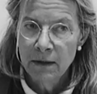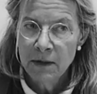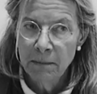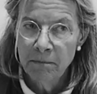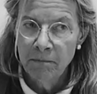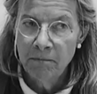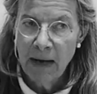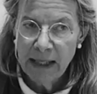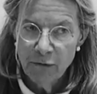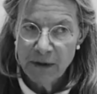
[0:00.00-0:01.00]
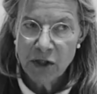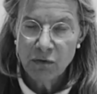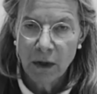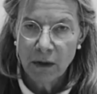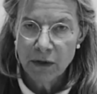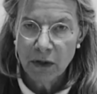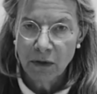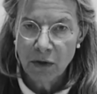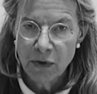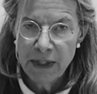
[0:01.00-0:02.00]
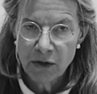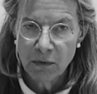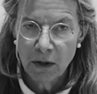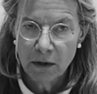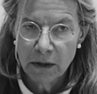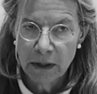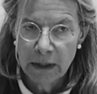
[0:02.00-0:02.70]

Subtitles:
the manifest world, the concrete world,